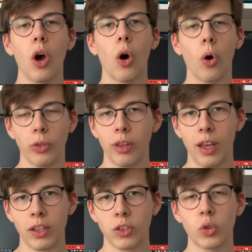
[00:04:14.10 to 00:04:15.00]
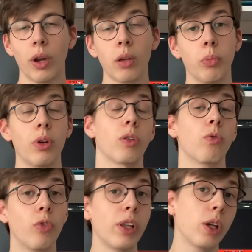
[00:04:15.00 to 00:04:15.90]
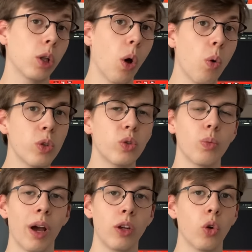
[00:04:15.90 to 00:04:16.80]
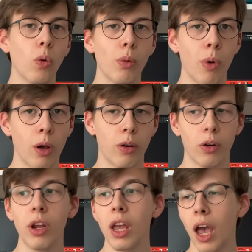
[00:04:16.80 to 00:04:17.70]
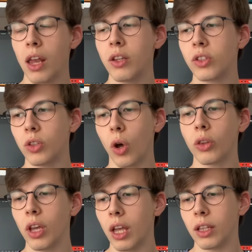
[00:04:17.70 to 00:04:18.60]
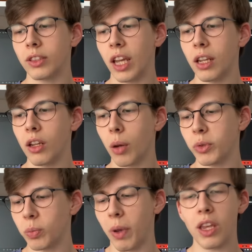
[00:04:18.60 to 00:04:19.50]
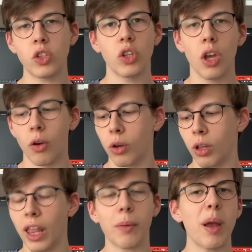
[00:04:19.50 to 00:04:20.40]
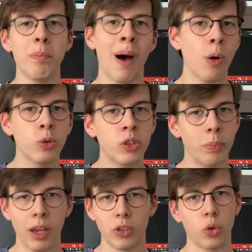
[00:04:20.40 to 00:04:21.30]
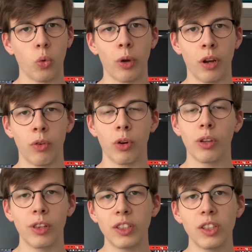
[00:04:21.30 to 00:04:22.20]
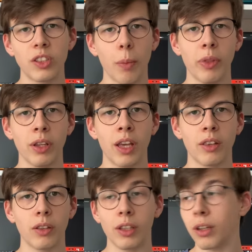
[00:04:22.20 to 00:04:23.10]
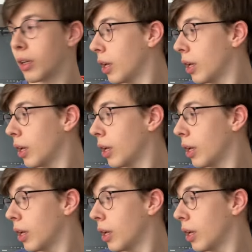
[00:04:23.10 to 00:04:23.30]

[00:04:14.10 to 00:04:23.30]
on the desk. So I can put it really close to my normal monitor and it's not taking up space like my mouse space or whatever. This is something that the